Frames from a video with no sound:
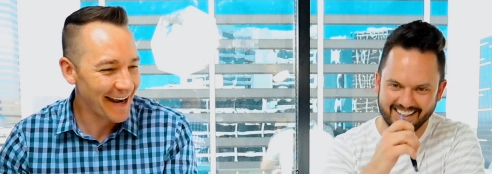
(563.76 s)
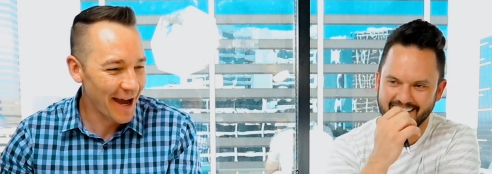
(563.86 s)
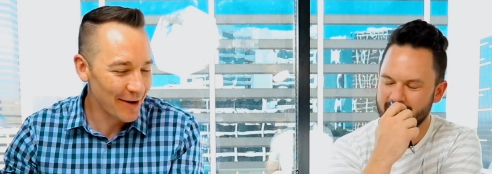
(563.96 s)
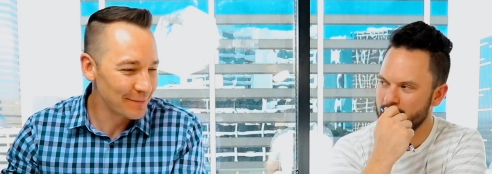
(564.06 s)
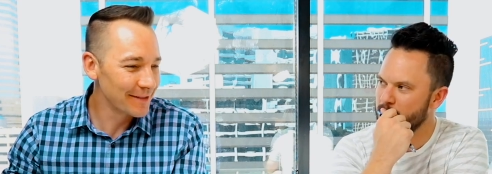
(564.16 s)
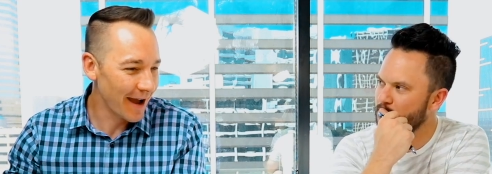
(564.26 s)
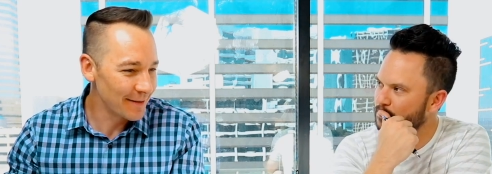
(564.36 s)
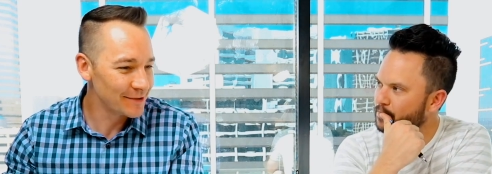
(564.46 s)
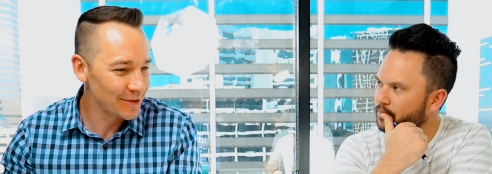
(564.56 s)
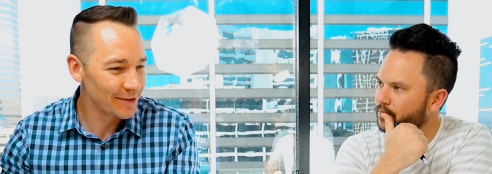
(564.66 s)
Speaker 1: and now I'm
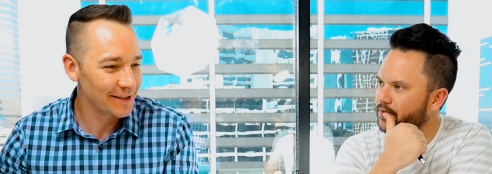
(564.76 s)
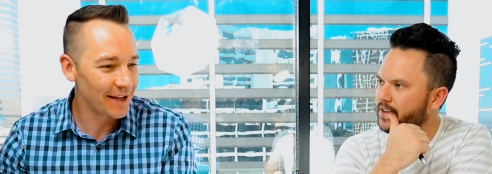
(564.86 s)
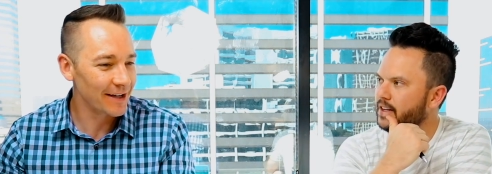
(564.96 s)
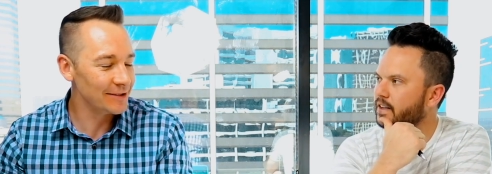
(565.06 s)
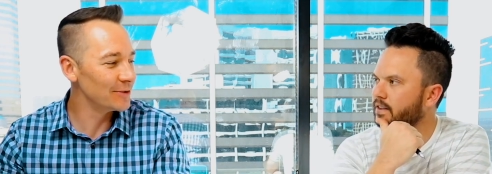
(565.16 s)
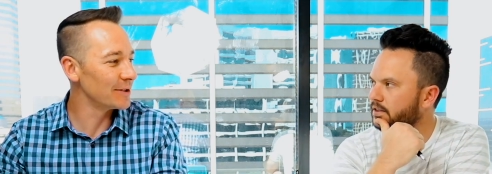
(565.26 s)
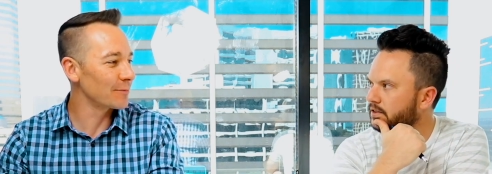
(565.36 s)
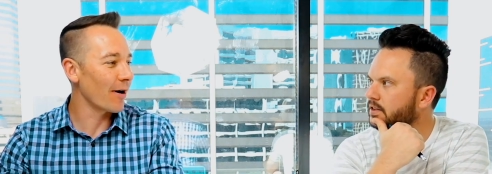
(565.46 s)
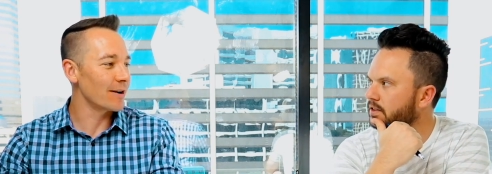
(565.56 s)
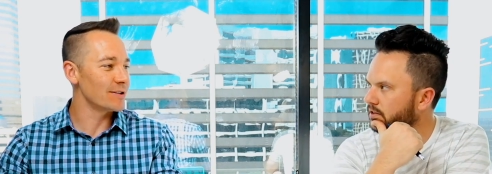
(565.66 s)
I'm doing the undoing
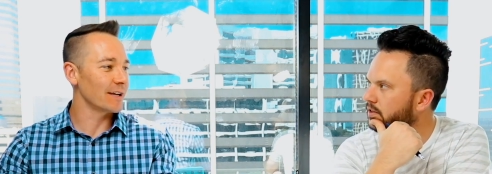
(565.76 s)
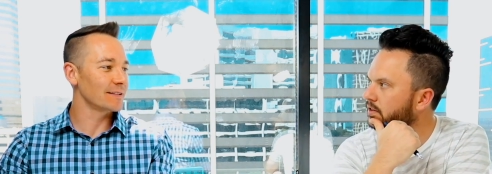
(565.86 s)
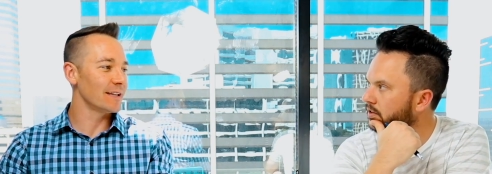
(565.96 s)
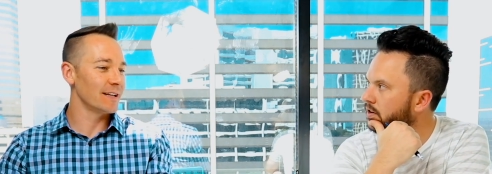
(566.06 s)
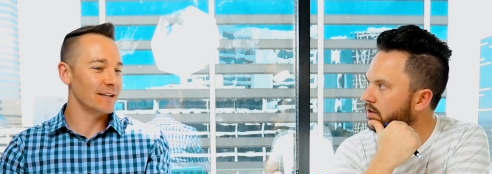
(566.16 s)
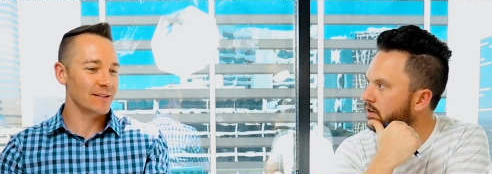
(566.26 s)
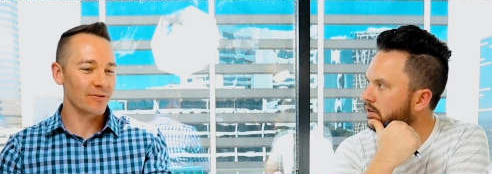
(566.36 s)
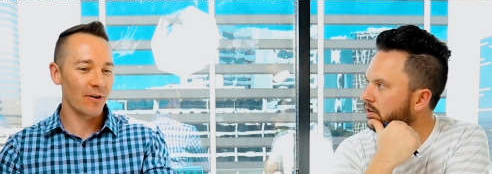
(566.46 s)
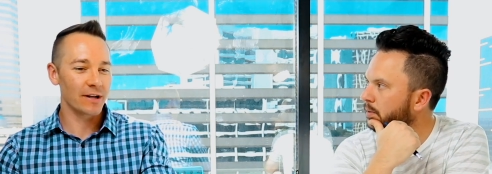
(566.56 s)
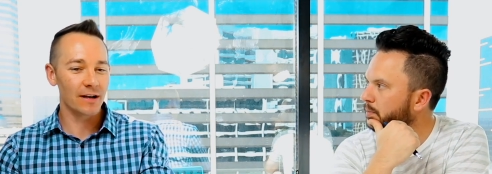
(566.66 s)
process project, and it's
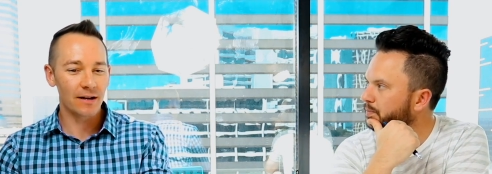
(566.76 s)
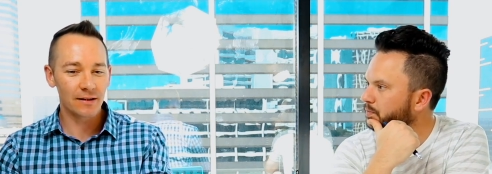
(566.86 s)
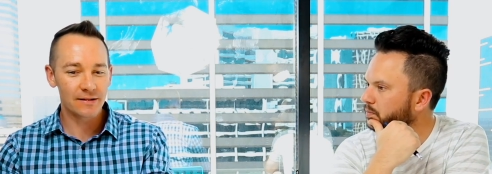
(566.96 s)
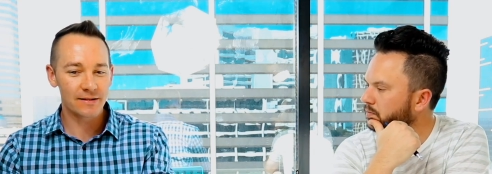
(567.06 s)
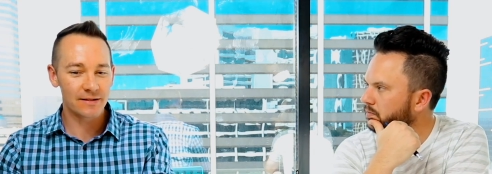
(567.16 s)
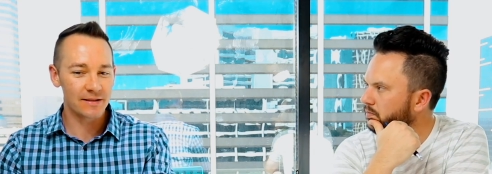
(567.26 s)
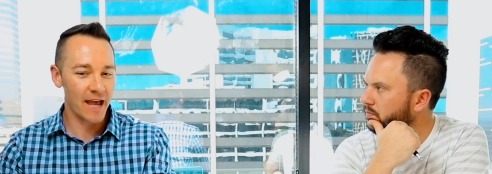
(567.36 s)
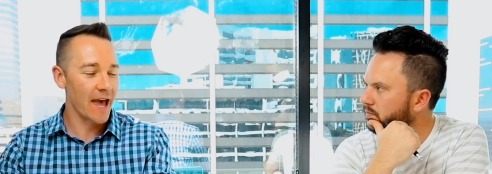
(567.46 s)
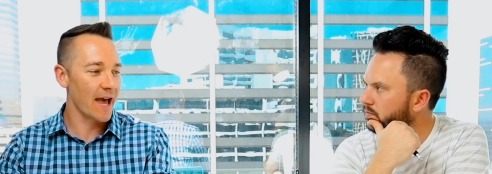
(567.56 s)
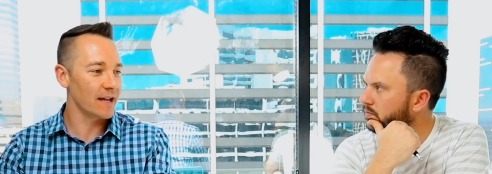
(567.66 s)
funny. Alyssa's
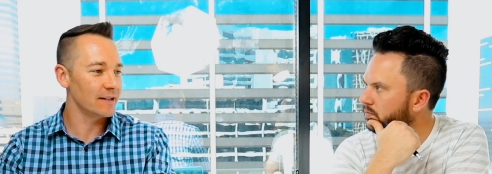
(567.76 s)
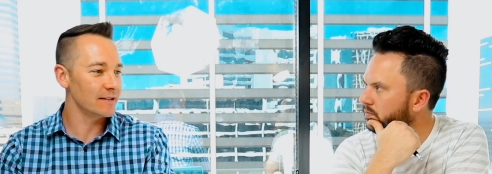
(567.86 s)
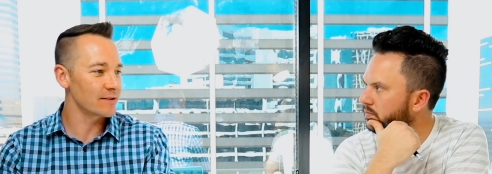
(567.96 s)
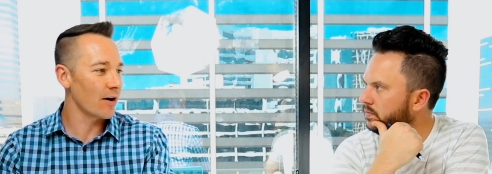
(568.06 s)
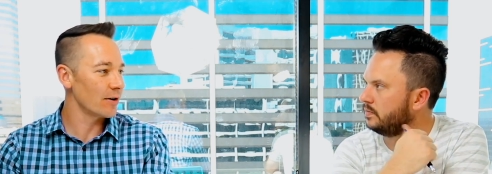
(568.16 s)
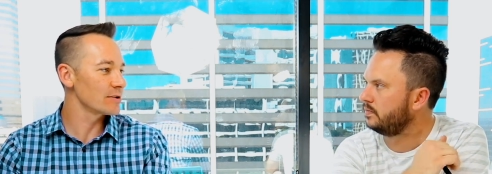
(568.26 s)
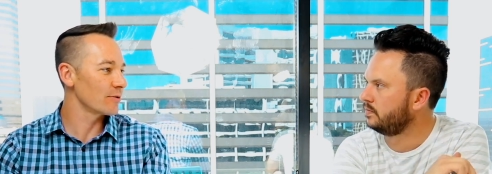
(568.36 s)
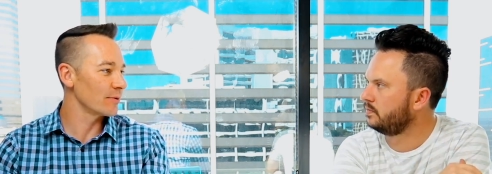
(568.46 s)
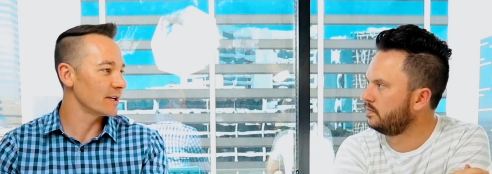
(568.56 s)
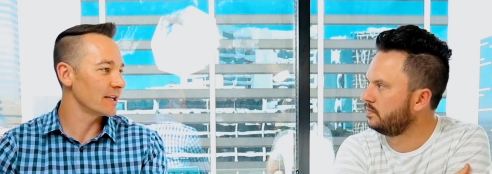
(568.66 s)
dad is also
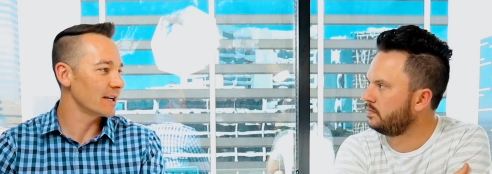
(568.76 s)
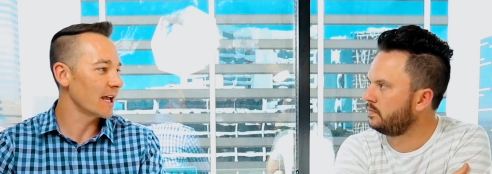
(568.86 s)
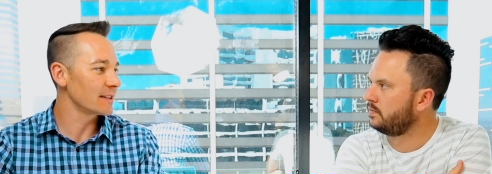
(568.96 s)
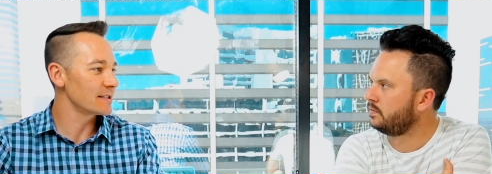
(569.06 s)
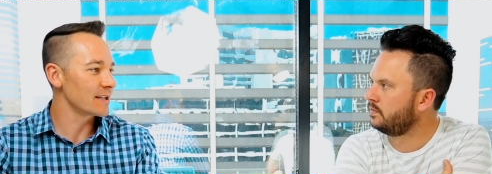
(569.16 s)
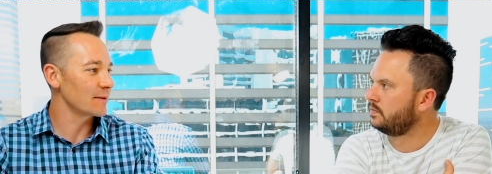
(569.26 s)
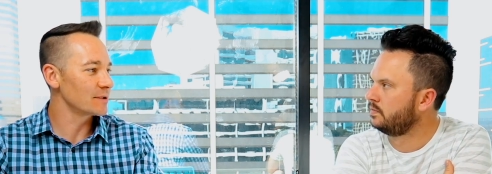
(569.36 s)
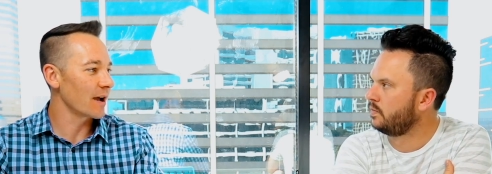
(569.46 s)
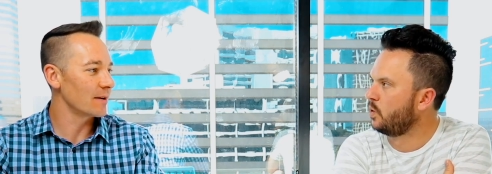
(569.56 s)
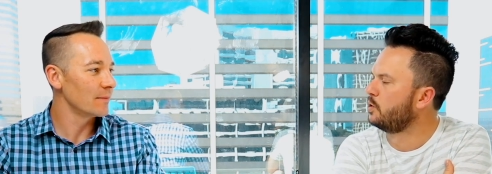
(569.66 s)
reading it at the same
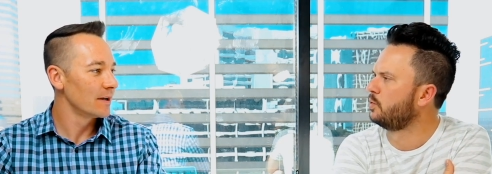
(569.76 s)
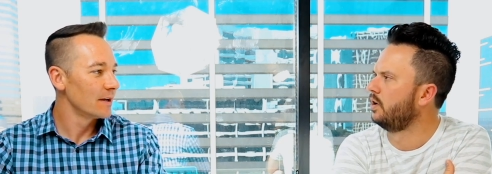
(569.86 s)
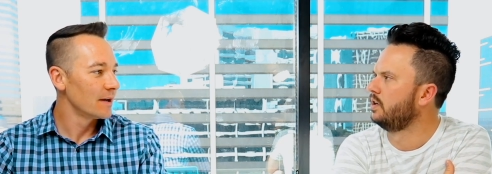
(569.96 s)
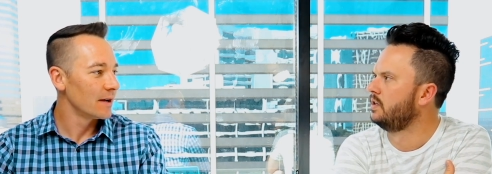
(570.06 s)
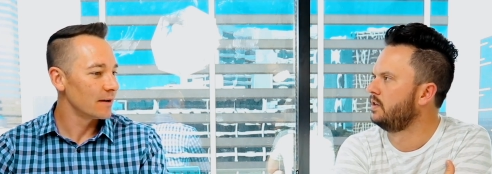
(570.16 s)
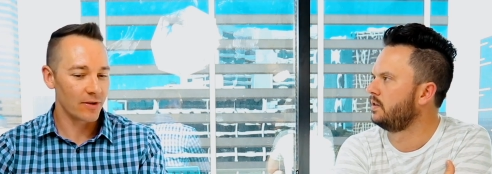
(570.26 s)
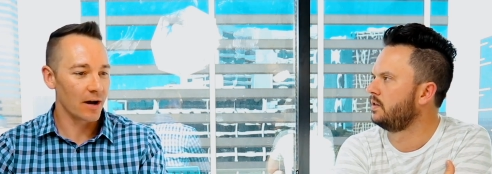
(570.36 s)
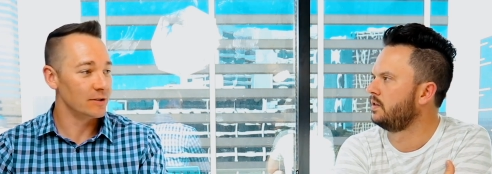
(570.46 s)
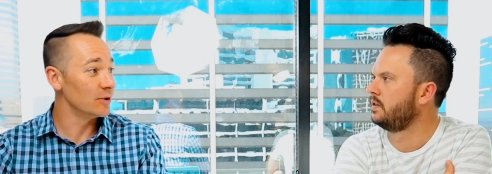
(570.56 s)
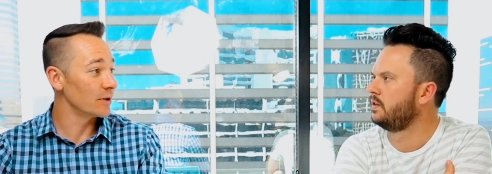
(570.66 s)
time. Which one? The
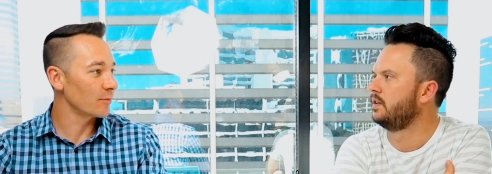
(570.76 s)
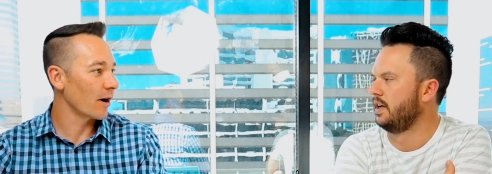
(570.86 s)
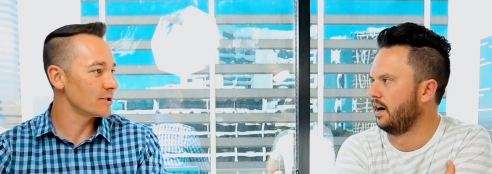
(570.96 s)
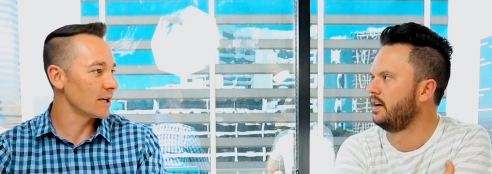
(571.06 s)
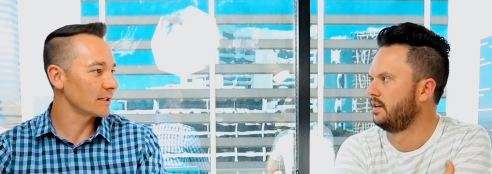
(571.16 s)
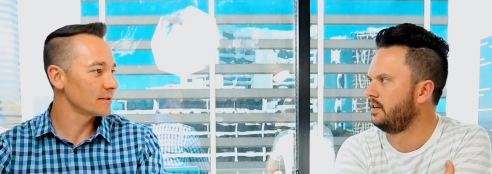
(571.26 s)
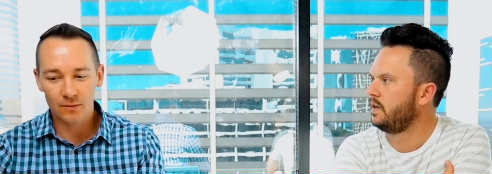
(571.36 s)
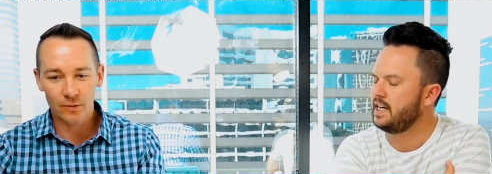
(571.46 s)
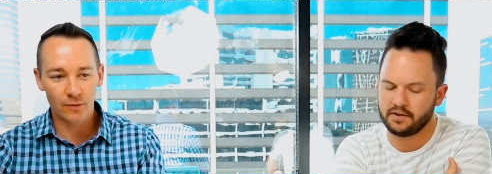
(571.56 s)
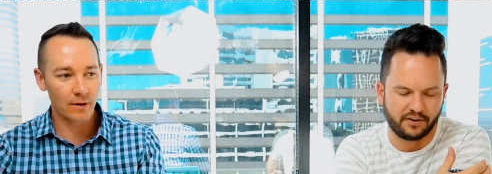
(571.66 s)
Undoing Project.
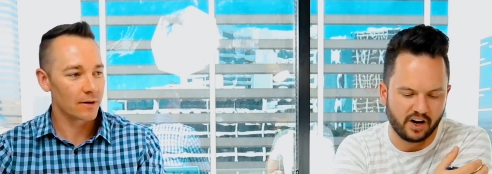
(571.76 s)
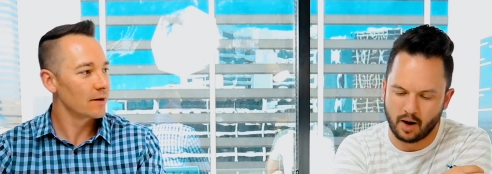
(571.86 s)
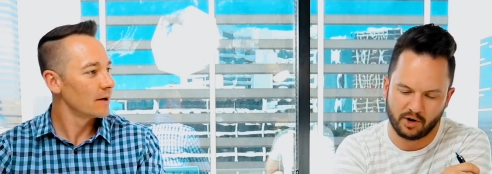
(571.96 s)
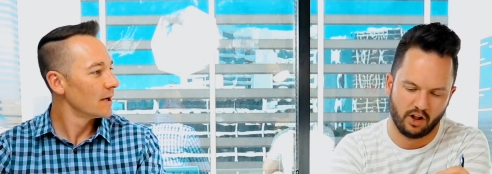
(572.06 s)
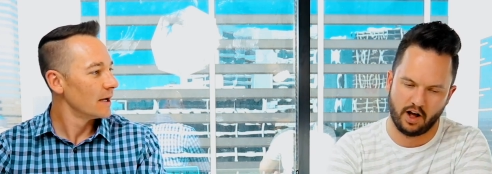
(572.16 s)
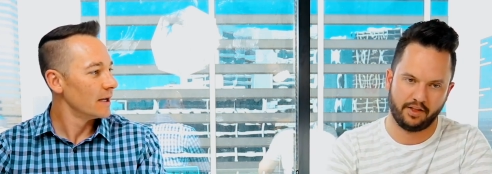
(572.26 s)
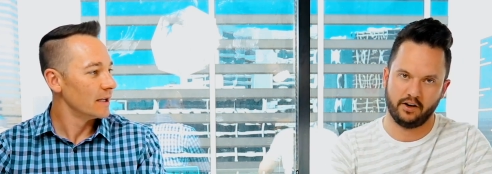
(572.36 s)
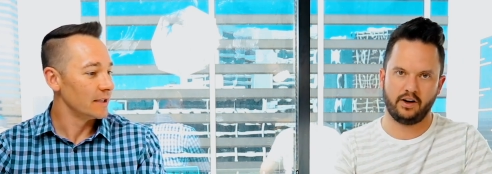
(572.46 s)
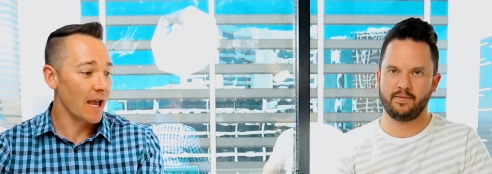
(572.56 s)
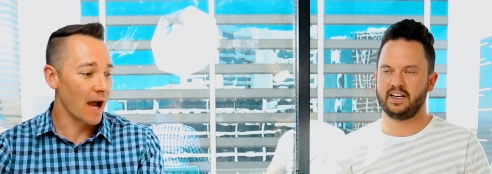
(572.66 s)
Yeah. He's a phenomenal
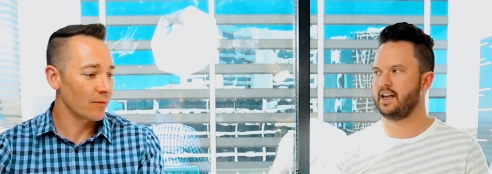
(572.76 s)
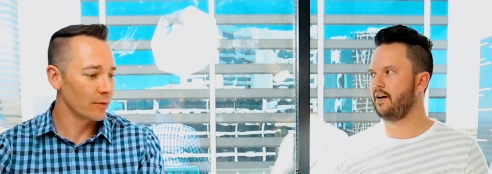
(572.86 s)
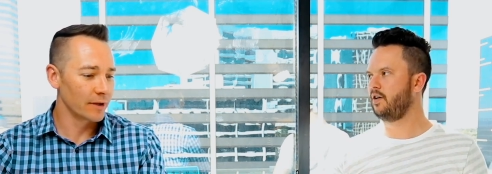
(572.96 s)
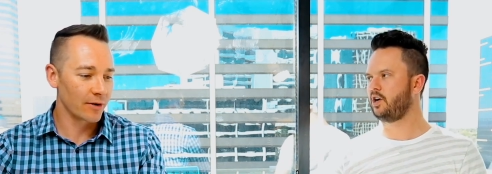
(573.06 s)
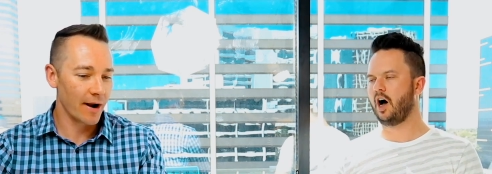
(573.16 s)
author. Yeah, He's really